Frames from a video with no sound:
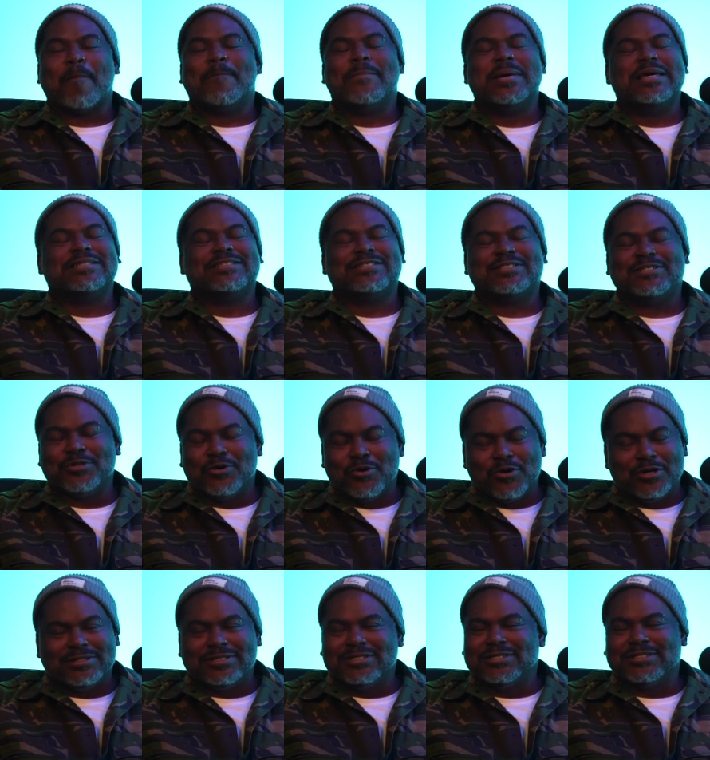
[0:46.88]
Be
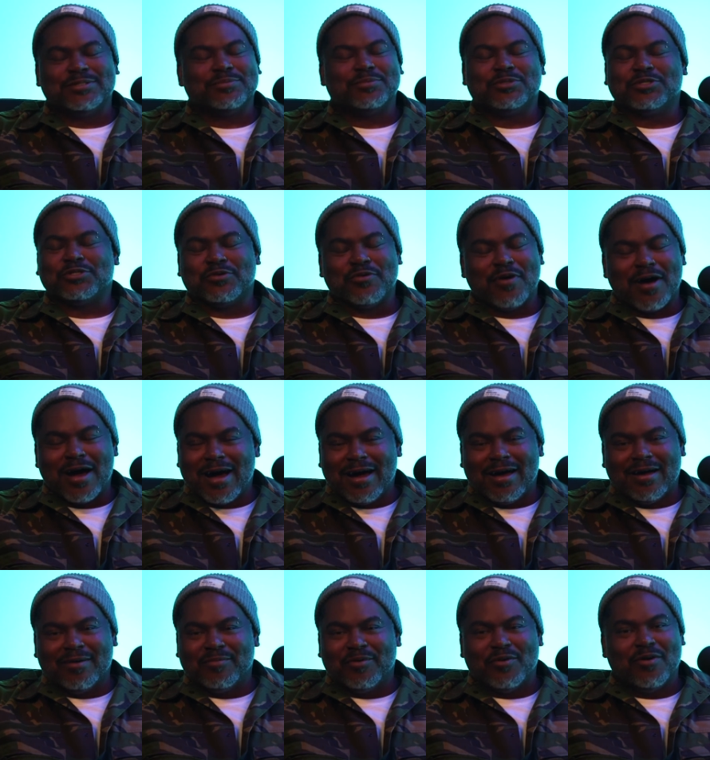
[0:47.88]
sure to
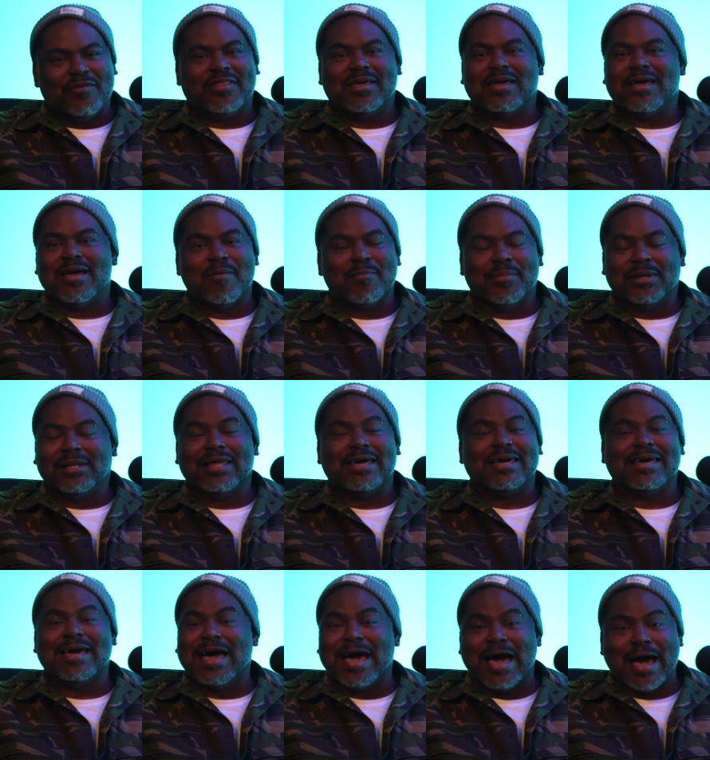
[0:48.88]
subscribe on the
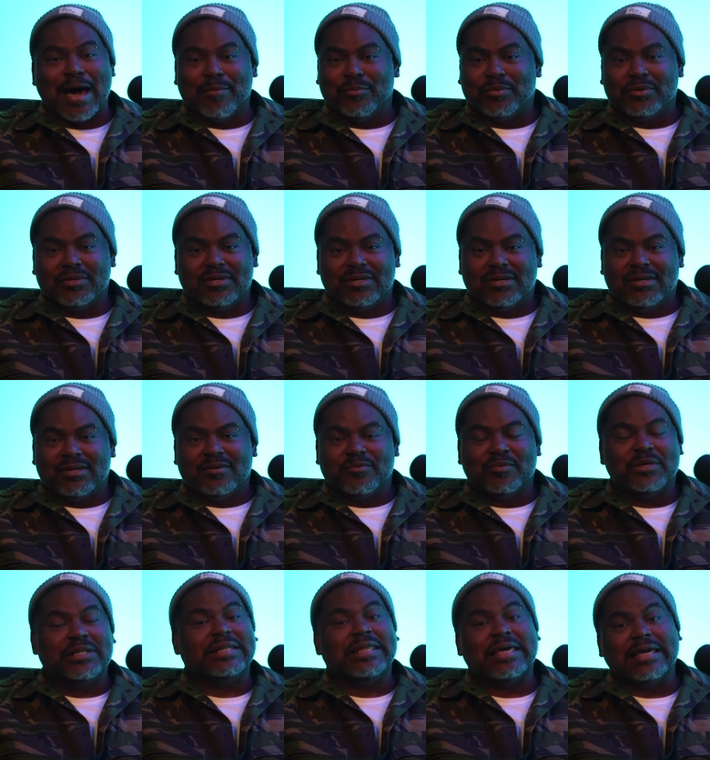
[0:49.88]
Himalaya app.
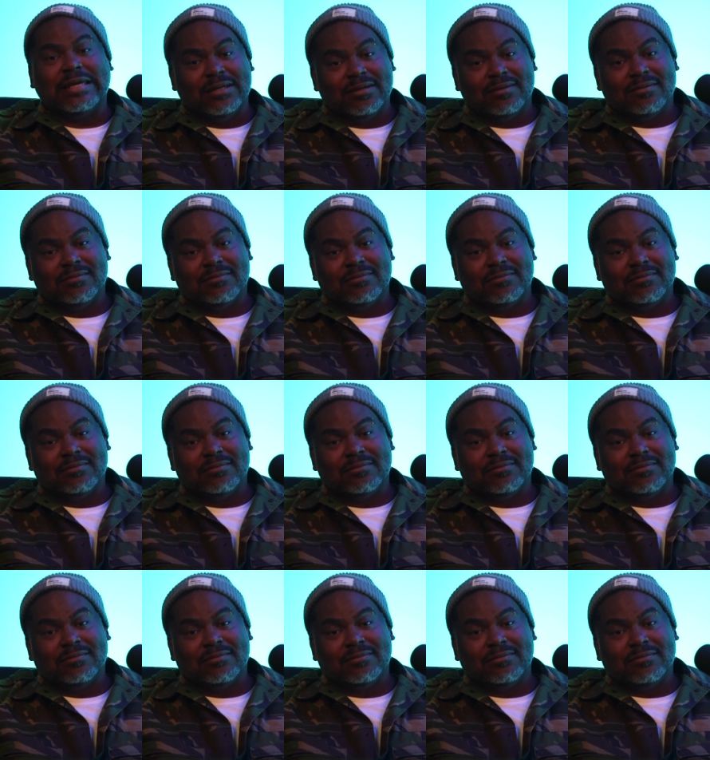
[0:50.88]
We lit.